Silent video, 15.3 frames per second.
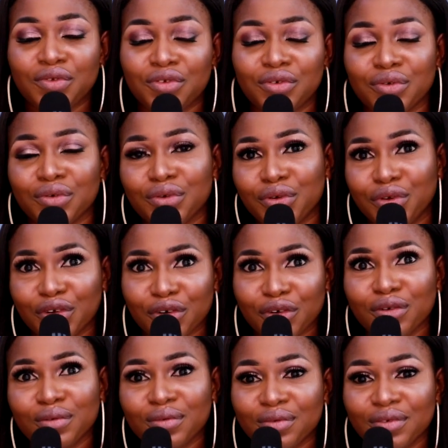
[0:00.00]
to, you
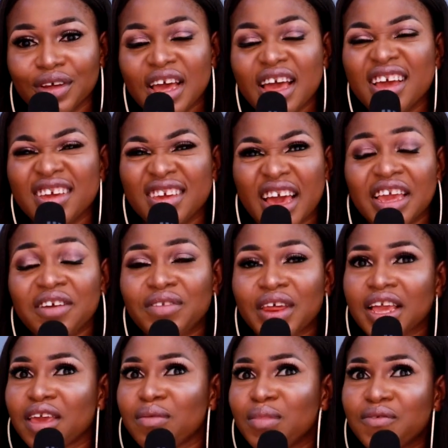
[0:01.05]
know, yeah, if
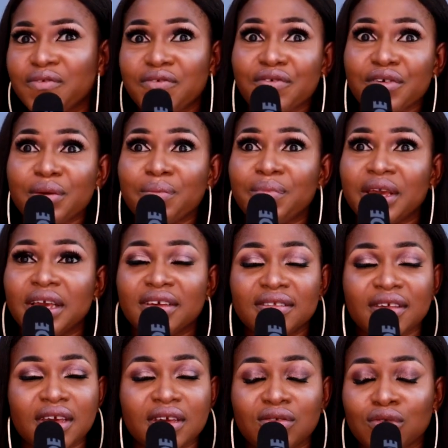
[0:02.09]
they give me
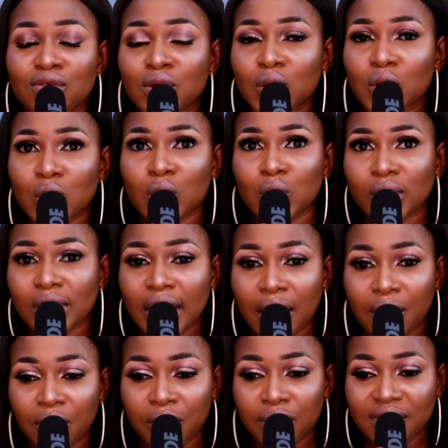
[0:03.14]
freebies, it's cool.
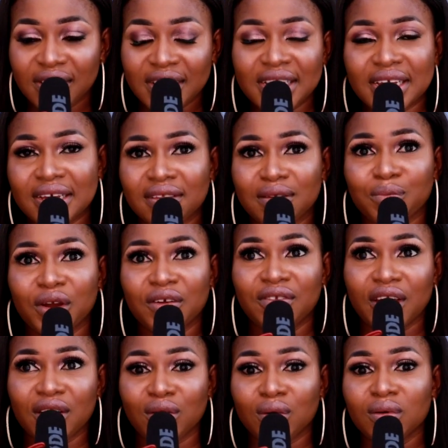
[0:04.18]
I will take it. But if
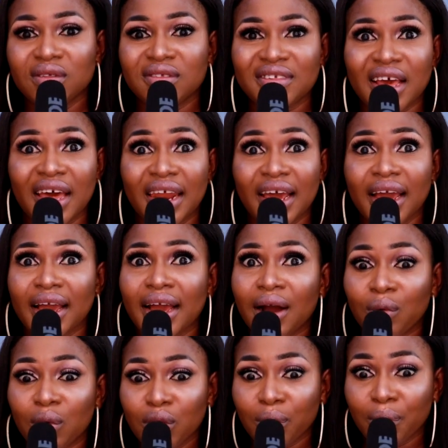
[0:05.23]
they don't and I,
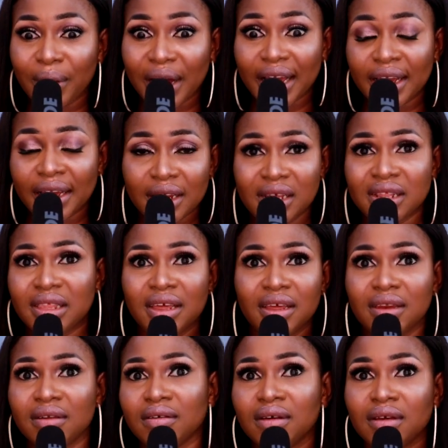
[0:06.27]
I want to buy
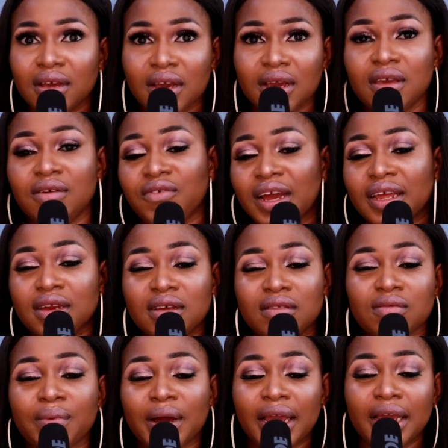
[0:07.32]
anything, if I need
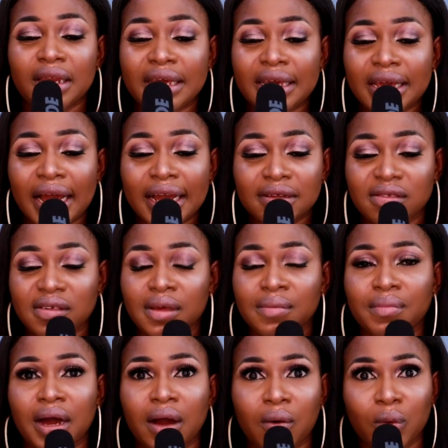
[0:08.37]
to buy any
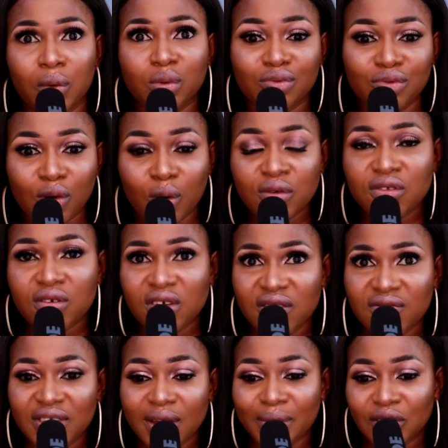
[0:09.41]
item, I will also
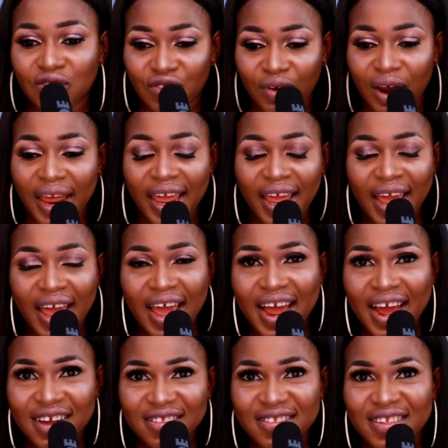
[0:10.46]
give them a try
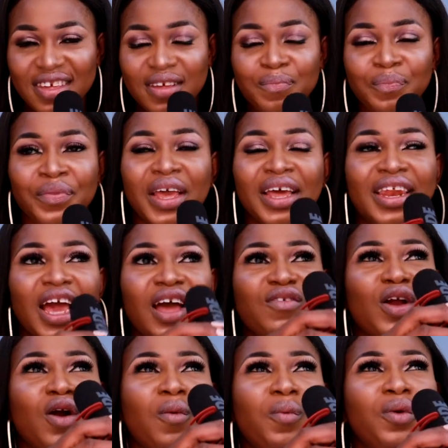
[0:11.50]
and see. They
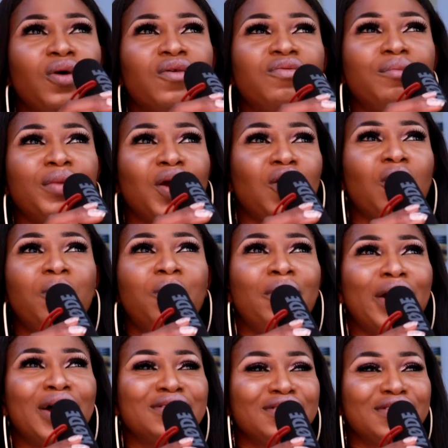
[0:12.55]
have a couple of makeup
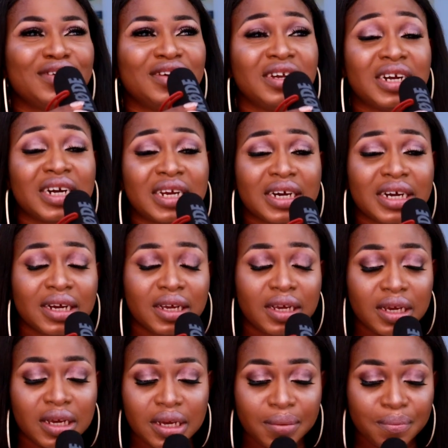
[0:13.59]
brands in Ghana
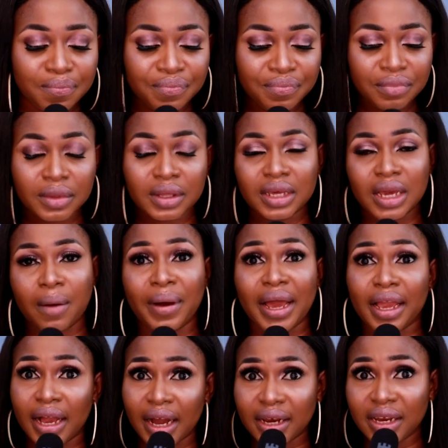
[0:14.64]
here. Yeah,
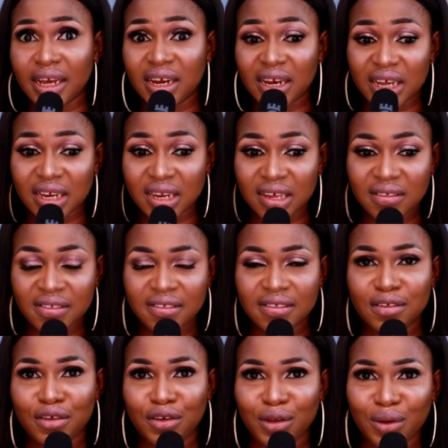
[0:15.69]
by Ghanaian
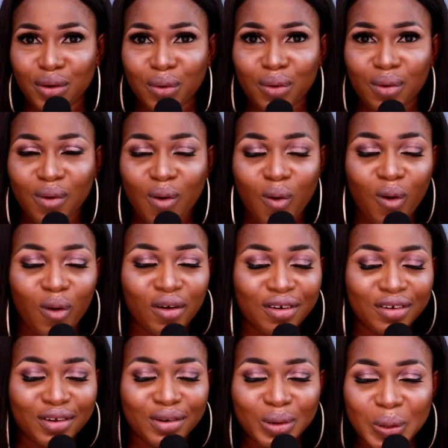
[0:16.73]
ladies, you know, all
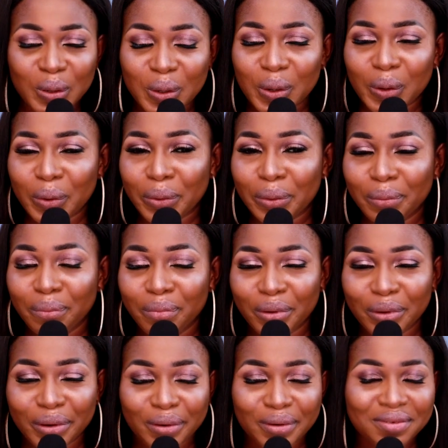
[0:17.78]
local
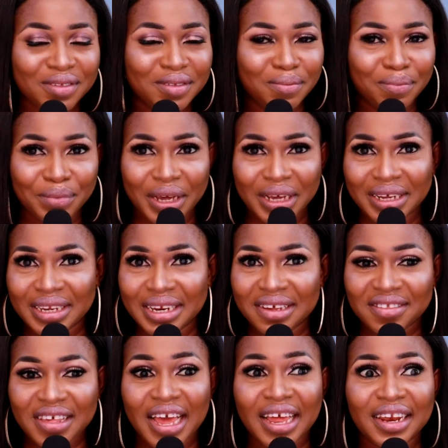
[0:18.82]
products. My
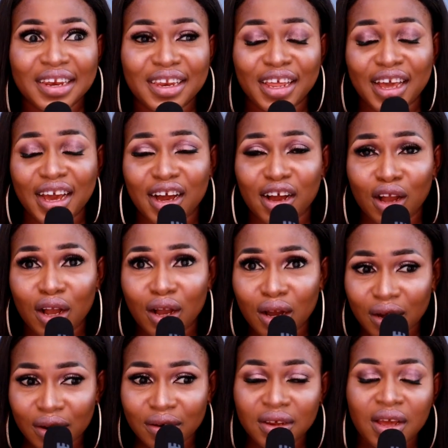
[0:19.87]
goodness, and they are
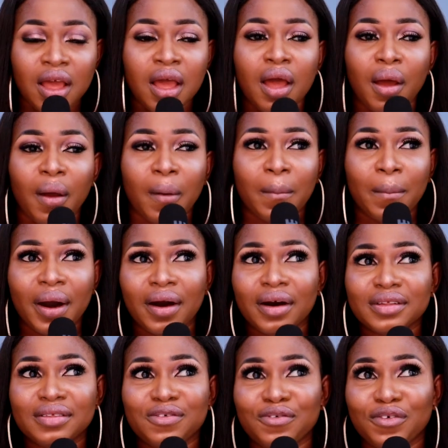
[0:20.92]
good.
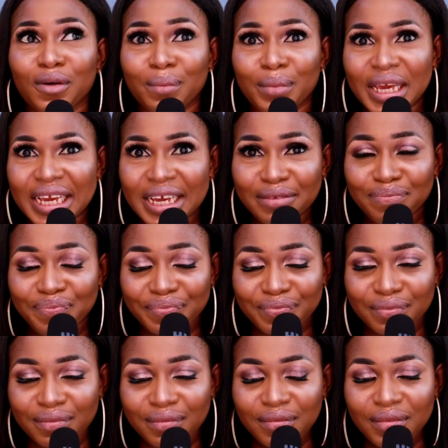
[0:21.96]
But for me,
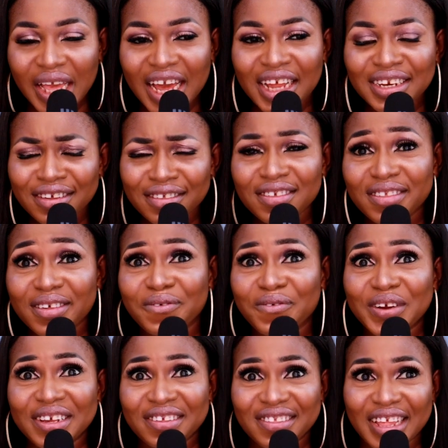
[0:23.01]
this is the
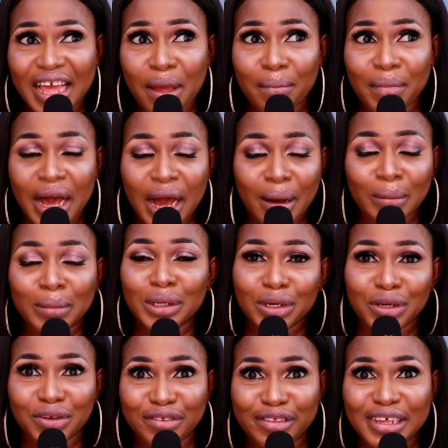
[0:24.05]
first time I'm
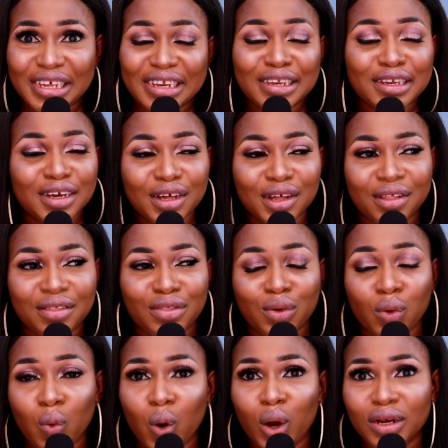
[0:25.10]
using
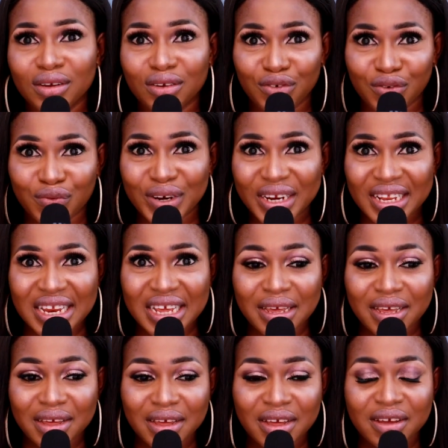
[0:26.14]
the one
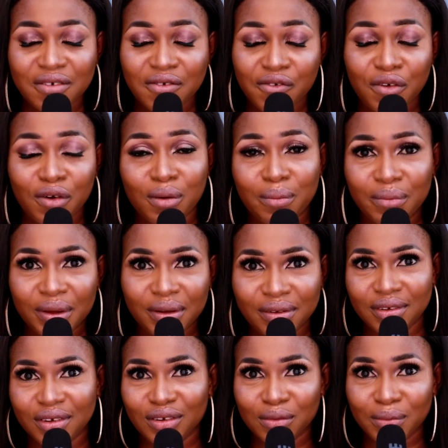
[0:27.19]
directly from
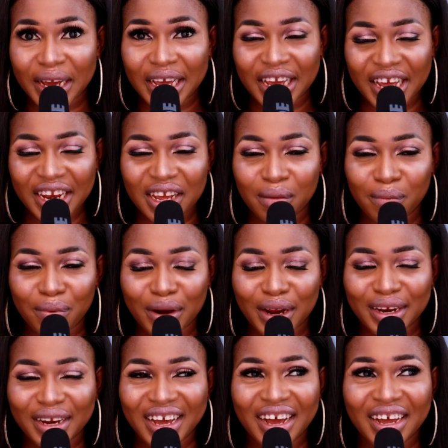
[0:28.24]
you know by Ghanaian
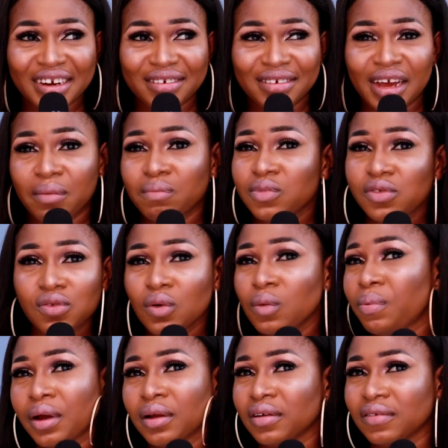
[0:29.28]
brand, and I'm so
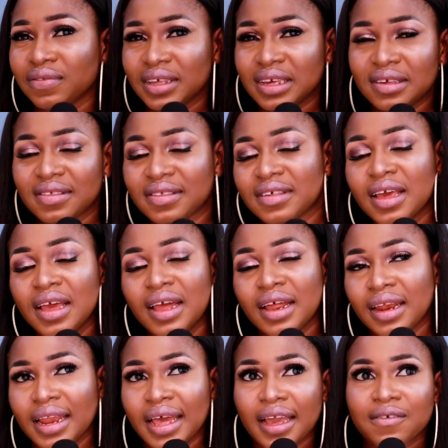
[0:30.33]
proud of this.
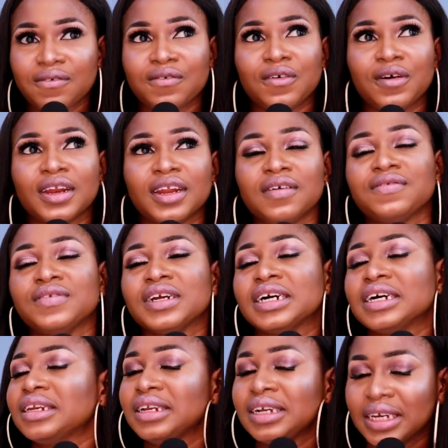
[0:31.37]
Like for an
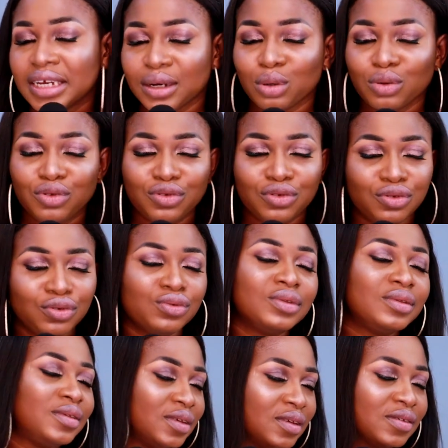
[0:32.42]
African girl to
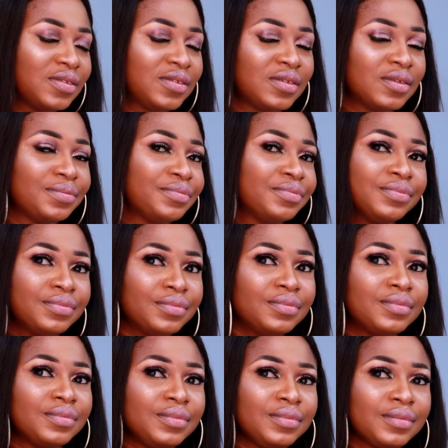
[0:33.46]
do this.
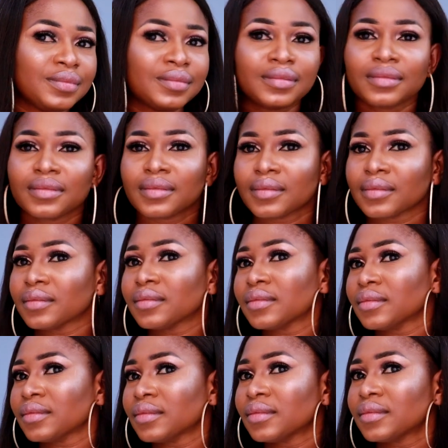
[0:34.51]
Mm,
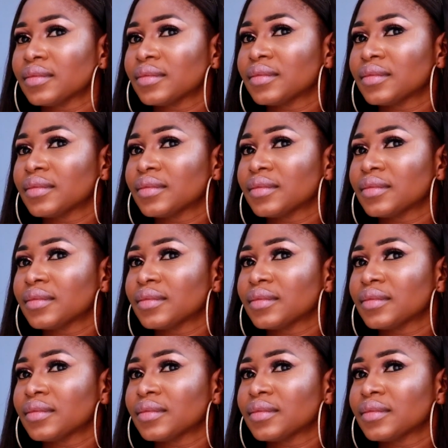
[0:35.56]
mm.